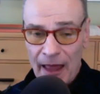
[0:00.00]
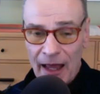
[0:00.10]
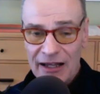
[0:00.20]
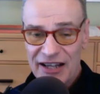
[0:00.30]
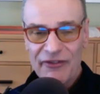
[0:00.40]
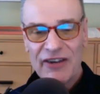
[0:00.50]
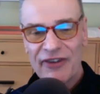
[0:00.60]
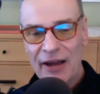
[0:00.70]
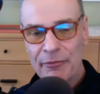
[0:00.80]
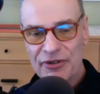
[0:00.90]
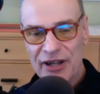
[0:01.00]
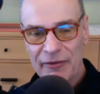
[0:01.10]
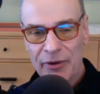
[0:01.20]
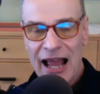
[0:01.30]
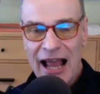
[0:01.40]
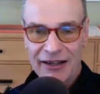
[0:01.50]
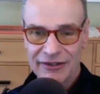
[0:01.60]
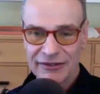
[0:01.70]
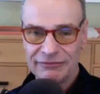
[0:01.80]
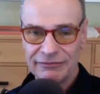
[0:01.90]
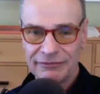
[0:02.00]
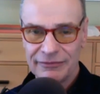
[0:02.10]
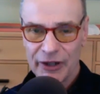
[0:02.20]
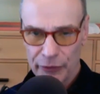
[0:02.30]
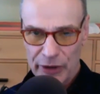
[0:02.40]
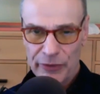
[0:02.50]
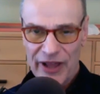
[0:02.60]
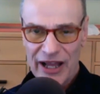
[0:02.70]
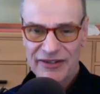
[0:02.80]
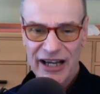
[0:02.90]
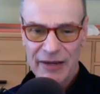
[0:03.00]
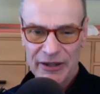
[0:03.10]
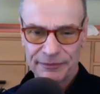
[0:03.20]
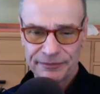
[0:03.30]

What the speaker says: 75% of Blacks agreed with that statement.